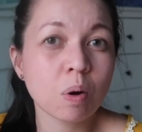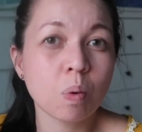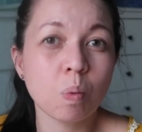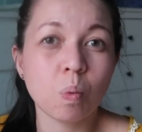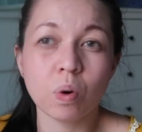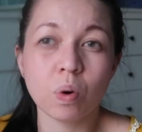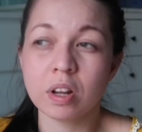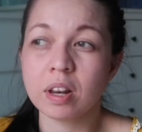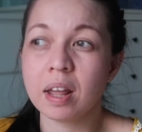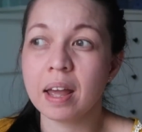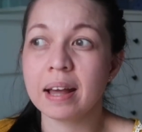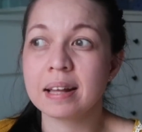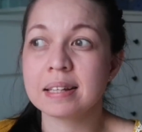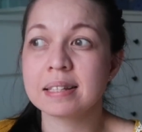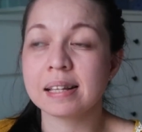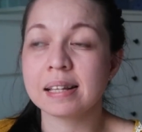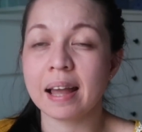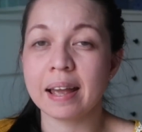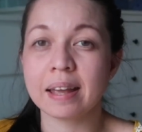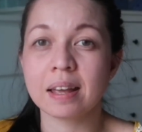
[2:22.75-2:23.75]
and one
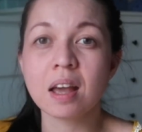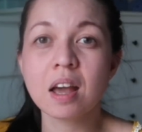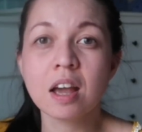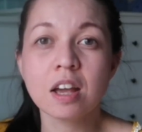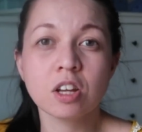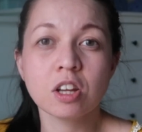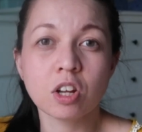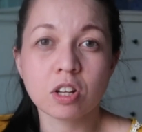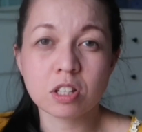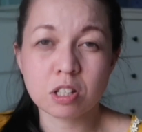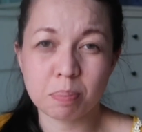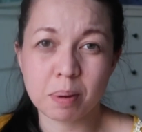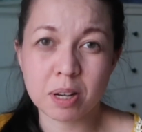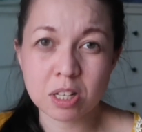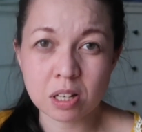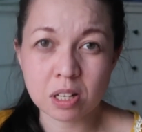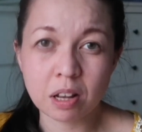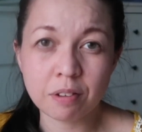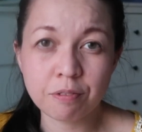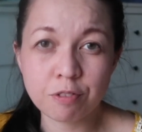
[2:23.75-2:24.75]
has like
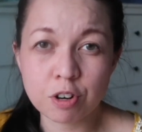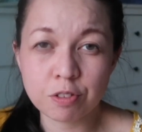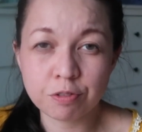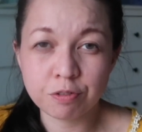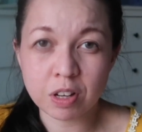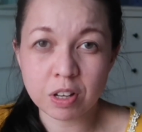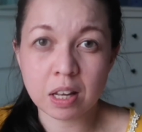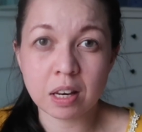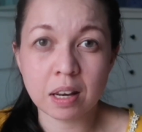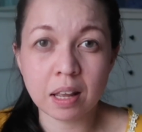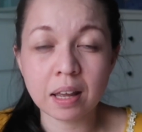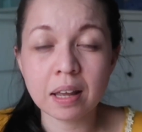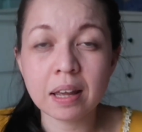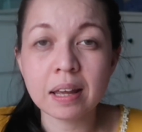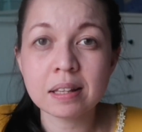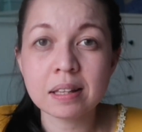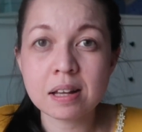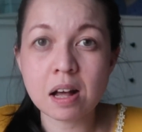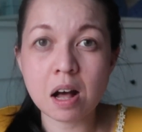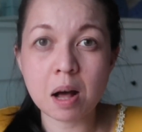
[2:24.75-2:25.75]
especially for
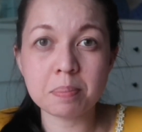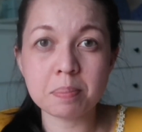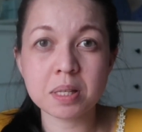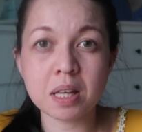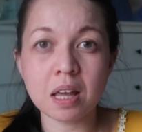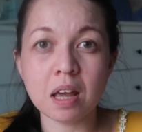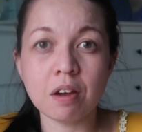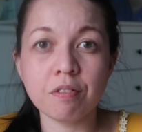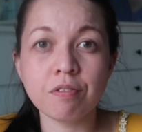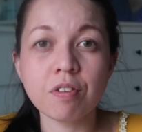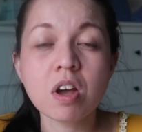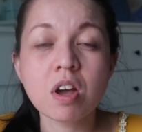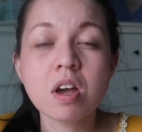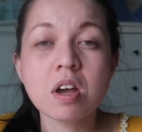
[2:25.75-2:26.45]
feeding, it helps if